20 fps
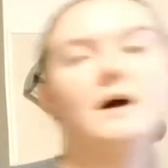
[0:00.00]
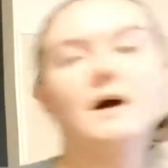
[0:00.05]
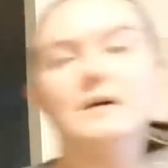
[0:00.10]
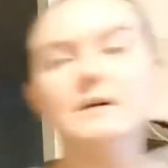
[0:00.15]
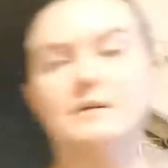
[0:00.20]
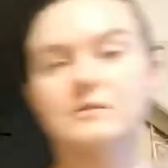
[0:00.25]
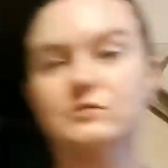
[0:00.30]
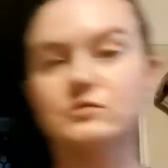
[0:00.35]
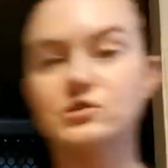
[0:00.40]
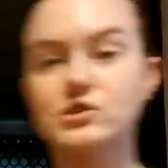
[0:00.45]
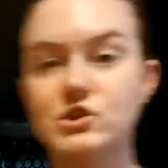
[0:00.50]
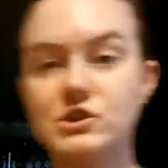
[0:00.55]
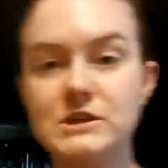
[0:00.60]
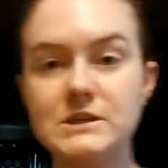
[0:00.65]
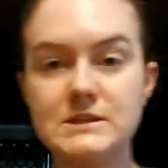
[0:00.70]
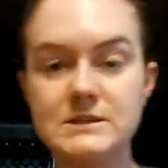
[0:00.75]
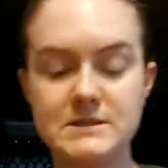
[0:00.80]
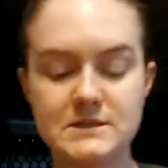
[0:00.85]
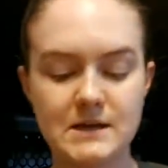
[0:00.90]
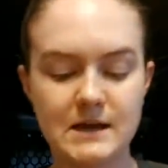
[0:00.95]
another
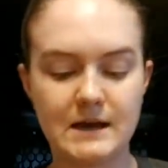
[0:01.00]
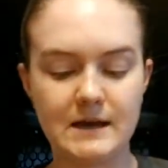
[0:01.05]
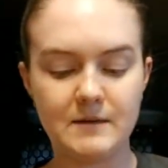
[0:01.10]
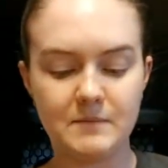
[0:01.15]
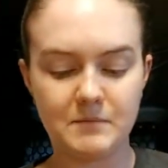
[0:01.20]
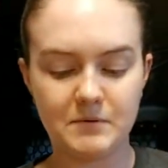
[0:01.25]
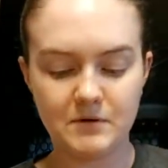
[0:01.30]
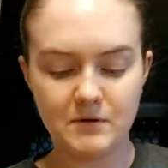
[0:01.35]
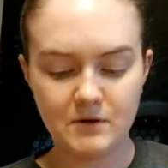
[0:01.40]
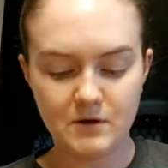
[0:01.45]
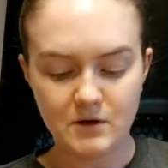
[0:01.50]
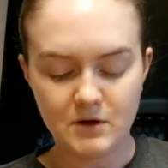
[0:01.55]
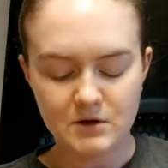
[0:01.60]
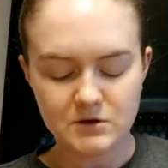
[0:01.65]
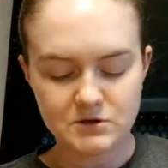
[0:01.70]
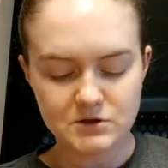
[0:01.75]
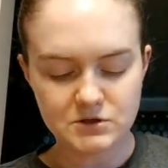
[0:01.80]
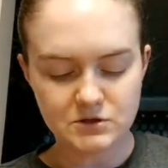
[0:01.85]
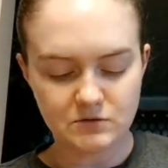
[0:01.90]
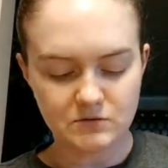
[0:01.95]
cheese type.
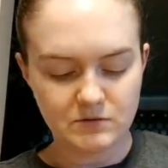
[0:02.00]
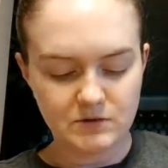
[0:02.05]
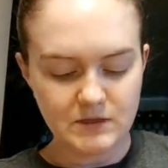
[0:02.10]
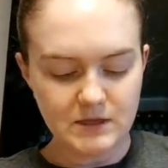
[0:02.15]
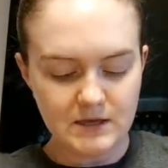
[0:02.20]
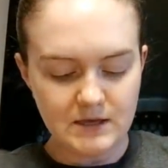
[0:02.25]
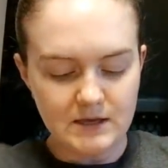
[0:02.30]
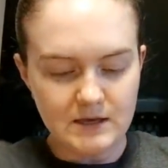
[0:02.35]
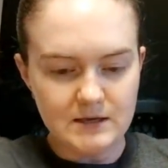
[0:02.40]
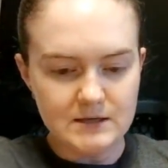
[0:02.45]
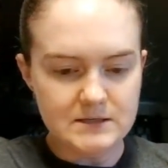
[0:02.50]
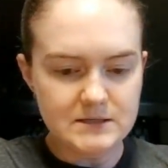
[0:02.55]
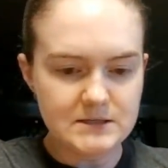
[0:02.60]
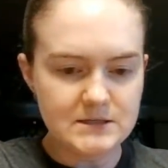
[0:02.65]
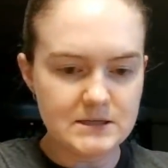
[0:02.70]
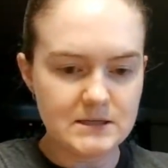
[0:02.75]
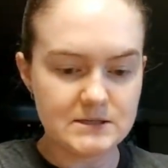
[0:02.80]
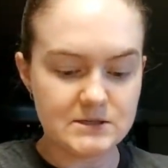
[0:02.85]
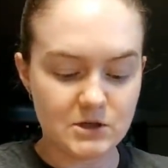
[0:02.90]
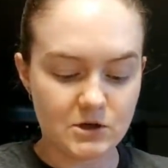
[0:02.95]
So
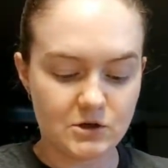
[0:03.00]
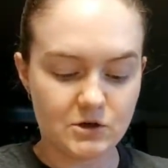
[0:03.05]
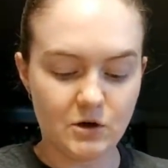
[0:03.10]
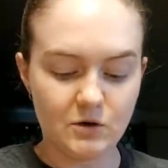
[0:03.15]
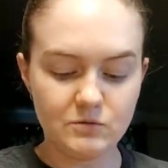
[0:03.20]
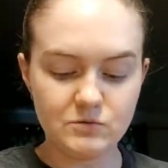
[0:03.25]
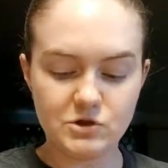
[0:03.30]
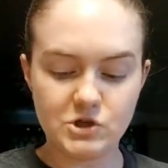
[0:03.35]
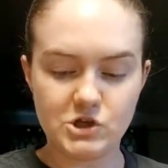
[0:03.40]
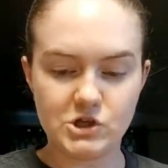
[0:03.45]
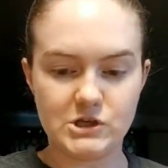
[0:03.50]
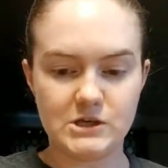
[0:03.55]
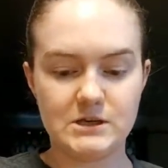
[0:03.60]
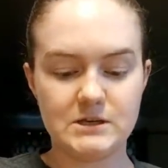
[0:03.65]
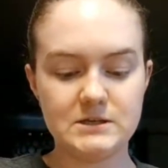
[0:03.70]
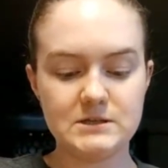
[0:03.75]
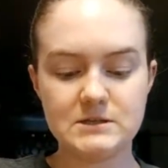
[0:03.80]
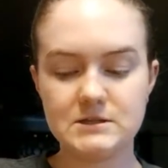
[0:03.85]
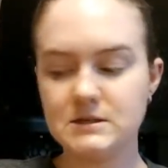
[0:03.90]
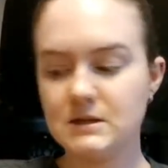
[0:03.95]
this is a goat
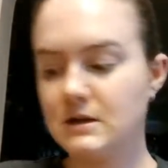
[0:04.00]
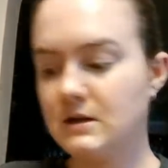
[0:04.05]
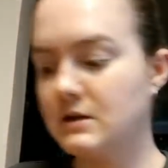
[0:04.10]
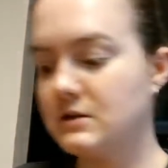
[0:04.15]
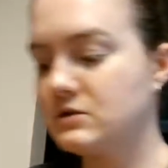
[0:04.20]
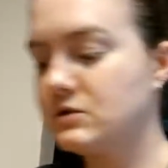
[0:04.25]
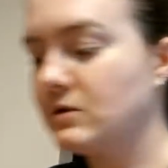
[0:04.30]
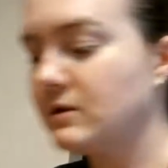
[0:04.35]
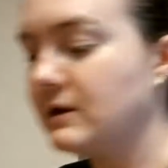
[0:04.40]
cheese. So